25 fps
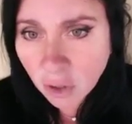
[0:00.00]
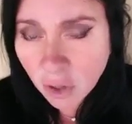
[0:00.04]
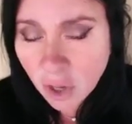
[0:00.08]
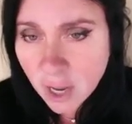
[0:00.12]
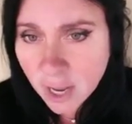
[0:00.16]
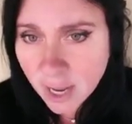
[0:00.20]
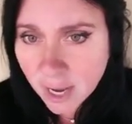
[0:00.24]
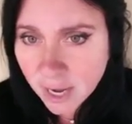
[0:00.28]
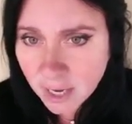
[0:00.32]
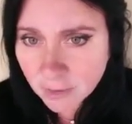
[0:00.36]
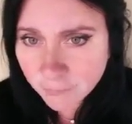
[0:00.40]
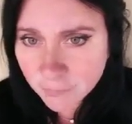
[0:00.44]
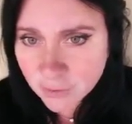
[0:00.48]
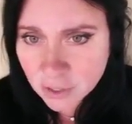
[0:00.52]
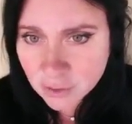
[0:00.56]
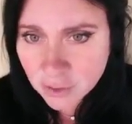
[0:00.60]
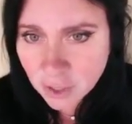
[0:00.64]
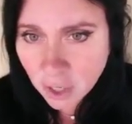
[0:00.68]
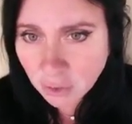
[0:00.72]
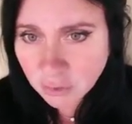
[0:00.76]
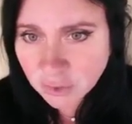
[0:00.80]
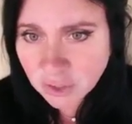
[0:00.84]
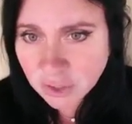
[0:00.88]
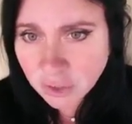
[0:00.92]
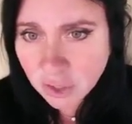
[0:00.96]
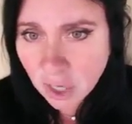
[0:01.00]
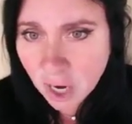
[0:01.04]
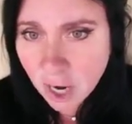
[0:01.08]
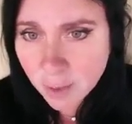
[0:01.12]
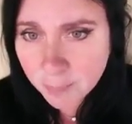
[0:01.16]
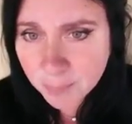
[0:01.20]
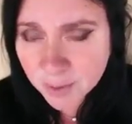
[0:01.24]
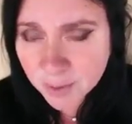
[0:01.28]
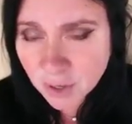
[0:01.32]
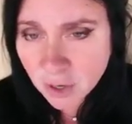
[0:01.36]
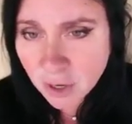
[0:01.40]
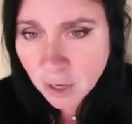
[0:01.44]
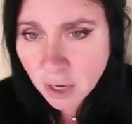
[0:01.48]
And if you don't stop,
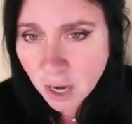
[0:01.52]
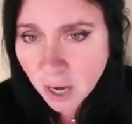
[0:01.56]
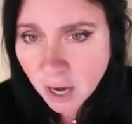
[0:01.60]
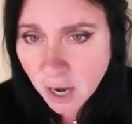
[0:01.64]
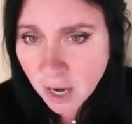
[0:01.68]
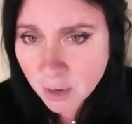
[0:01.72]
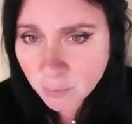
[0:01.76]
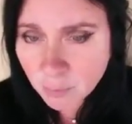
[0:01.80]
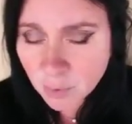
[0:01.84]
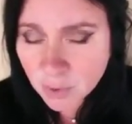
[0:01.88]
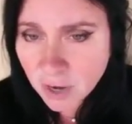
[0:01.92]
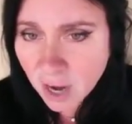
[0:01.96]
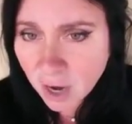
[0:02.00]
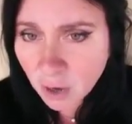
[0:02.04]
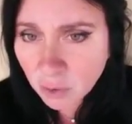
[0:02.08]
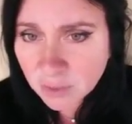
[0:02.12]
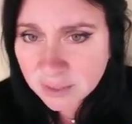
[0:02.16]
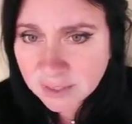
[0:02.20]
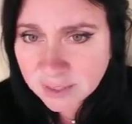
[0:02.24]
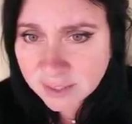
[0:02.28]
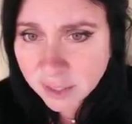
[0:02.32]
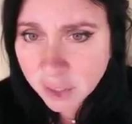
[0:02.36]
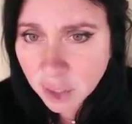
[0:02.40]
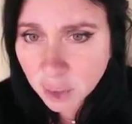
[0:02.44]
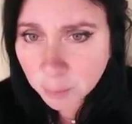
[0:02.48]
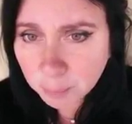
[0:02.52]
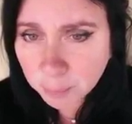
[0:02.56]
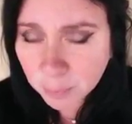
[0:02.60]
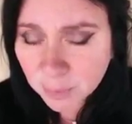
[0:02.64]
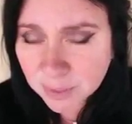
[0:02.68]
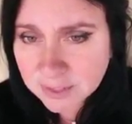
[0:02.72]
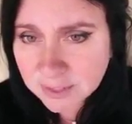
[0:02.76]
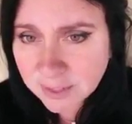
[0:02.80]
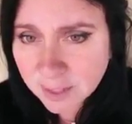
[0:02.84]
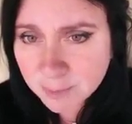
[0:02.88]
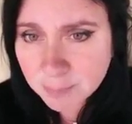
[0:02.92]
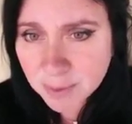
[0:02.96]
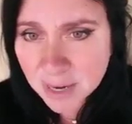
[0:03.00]
I will not only see you in prison,
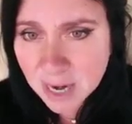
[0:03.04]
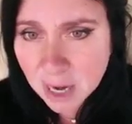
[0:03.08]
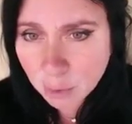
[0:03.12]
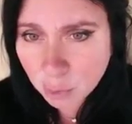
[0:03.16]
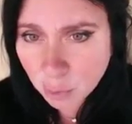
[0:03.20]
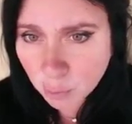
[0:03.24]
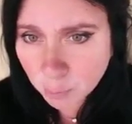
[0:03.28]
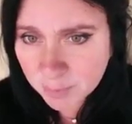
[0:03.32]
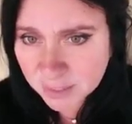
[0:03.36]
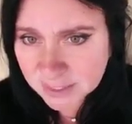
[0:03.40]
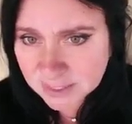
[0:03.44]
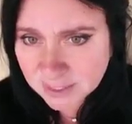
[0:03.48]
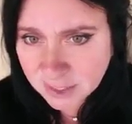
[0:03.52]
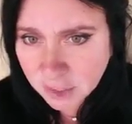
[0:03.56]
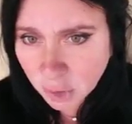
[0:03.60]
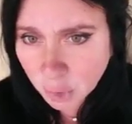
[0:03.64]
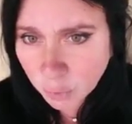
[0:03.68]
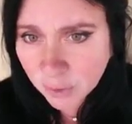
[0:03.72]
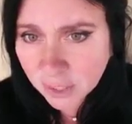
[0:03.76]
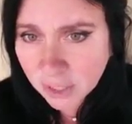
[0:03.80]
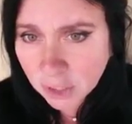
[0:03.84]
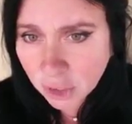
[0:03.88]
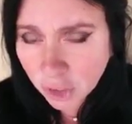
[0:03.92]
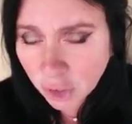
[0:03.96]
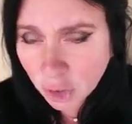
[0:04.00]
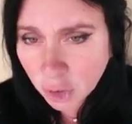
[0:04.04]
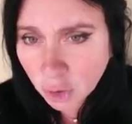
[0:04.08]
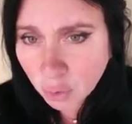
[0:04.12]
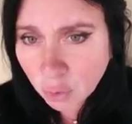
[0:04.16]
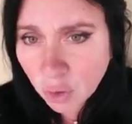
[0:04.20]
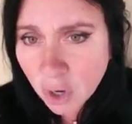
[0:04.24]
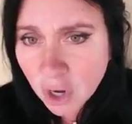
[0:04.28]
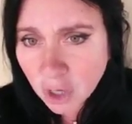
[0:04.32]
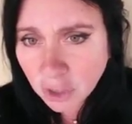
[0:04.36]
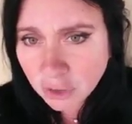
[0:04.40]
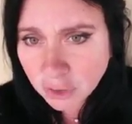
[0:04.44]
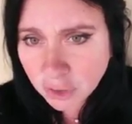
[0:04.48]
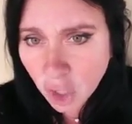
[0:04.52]
but I will be suing you,
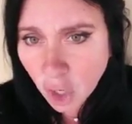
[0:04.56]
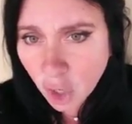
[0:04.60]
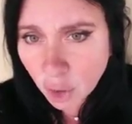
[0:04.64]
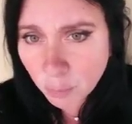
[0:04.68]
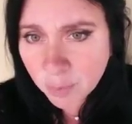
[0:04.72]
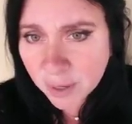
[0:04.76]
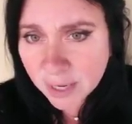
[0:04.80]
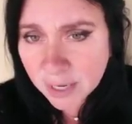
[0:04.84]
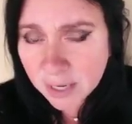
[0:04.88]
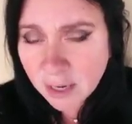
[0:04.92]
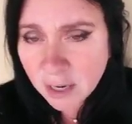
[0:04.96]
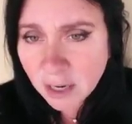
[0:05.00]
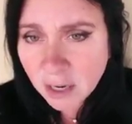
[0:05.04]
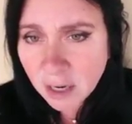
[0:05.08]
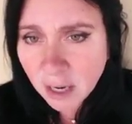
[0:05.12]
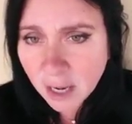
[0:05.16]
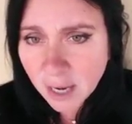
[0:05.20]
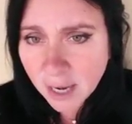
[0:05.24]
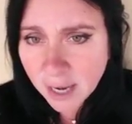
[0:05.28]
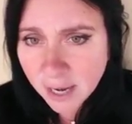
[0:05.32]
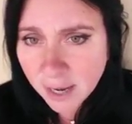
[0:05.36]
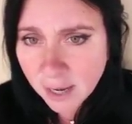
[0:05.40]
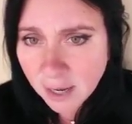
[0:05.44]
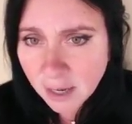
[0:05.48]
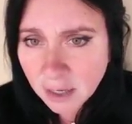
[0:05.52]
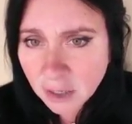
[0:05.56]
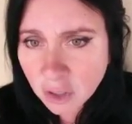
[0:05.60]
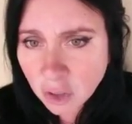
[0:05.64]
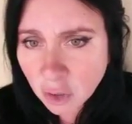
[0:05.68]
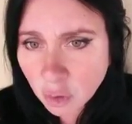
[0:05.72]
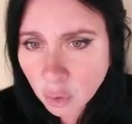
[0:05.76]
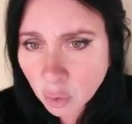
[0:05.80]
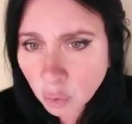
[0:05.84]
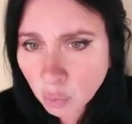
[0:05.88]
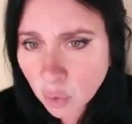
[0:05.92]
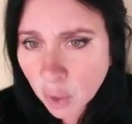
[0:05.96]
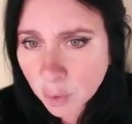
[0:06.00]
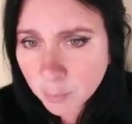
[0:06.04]
Toby, and
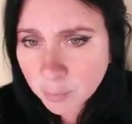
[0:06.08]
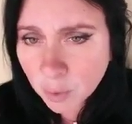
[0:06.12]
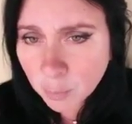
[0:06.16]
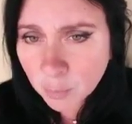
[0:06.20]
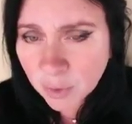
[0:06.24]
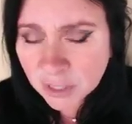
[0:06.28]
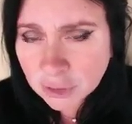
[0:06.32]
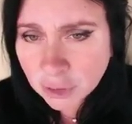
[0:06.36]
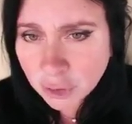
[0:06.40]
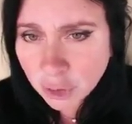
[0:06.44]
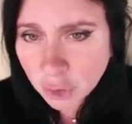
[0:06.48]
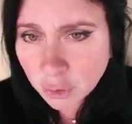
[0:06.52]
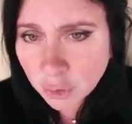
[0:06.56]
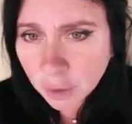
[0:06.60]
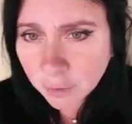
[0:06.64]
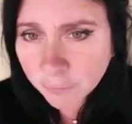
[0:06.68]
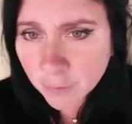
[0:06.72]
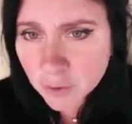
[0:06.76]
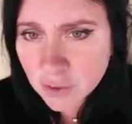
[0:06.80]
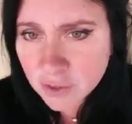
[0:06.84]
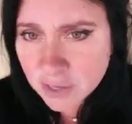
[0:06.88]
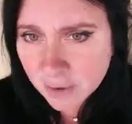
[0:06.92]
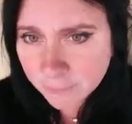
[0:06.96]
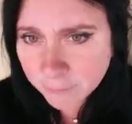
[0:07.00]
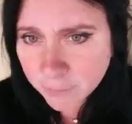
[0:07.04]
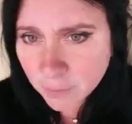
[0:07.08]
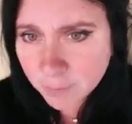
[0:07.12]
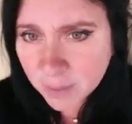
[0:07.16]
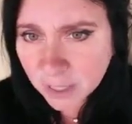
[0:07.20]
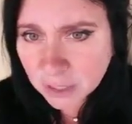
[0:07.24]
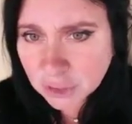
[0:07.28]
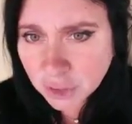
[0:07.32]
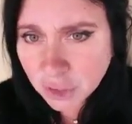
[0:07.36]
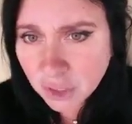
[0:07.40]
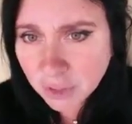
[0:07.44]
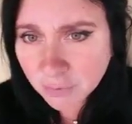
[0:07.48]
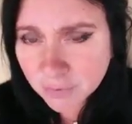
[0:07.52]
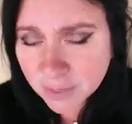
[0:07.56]
Wilbur Witt Jr. for defamation
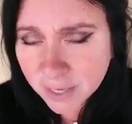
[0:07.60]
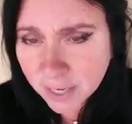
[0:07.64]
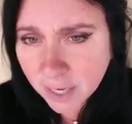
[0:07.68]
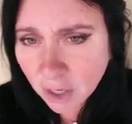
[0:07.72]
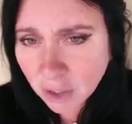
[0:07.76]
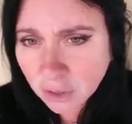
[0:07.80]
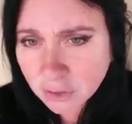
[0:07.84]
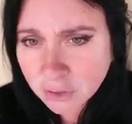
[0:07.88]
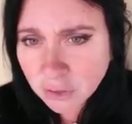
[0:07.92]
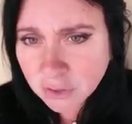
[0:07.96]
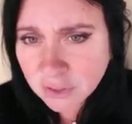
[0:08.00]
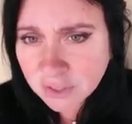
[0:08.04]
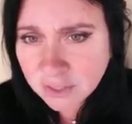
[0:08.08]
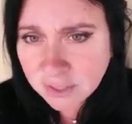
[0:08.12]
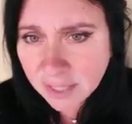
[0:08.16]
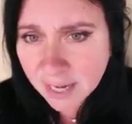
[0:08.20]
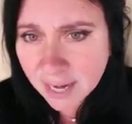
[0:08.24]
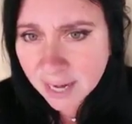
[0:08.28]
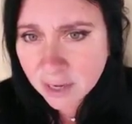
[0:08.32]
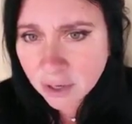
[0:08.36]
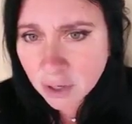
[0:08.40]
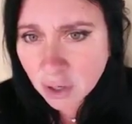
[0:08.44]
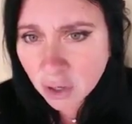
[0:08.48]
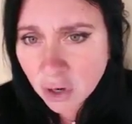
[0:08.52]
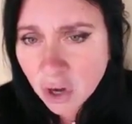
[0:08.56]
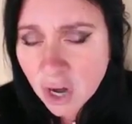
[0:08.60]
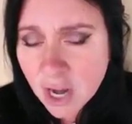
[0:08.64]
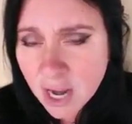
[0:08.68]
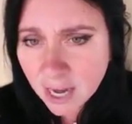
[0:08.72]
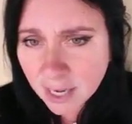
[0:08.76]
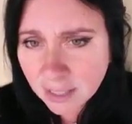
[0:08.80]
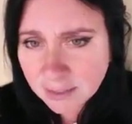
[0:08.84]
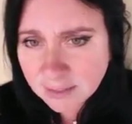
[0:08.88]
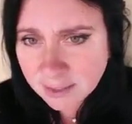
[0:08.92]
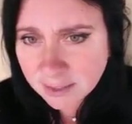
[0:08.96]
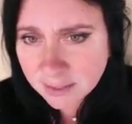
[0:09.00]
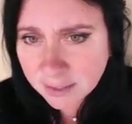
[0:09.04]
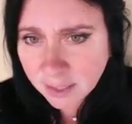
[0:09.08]
of character, slander, and
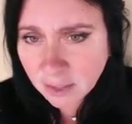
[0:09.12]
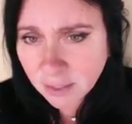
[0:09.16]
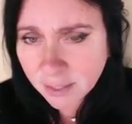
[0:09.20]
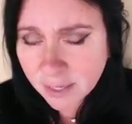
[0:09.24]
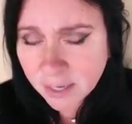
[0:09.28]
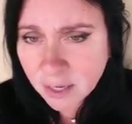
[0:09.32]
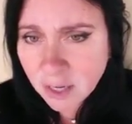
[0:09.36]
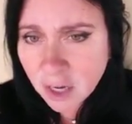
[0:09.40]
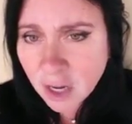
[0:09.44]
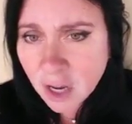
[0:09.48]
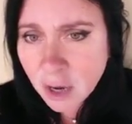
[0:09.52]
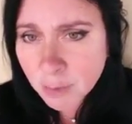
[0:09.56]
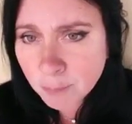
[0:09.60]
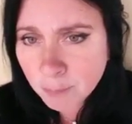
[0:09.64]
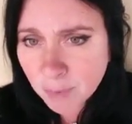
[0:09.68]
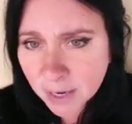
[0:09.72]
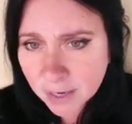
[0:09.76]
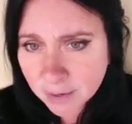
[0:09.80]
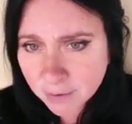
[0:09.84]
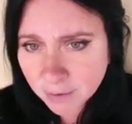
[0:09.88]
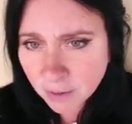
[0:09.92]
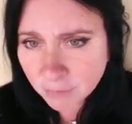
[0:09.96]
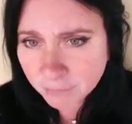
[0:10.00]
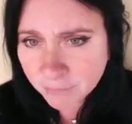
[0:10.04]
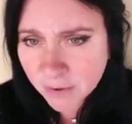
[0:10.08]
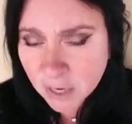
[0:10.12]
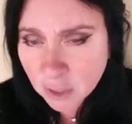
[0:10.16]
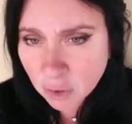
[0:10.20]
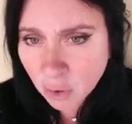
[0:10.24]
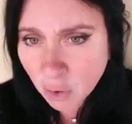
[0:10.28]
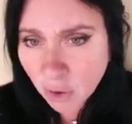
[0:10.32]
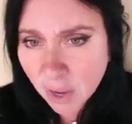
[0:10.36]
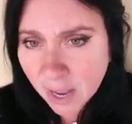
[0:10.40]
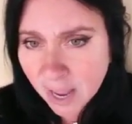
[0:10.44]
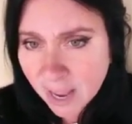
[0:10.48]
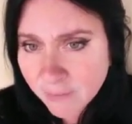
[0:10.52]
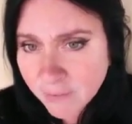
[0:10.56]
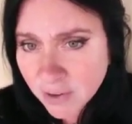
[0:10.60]
stealing my federal
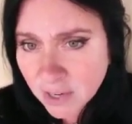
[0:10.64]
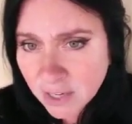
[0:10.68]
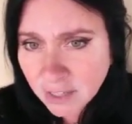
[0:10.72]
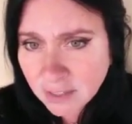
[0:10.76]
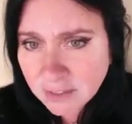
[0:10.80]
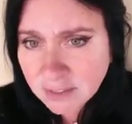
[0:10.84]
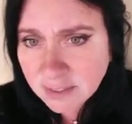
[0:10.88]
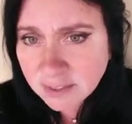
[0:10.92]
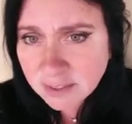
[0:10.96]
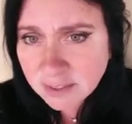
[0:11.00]
evidence.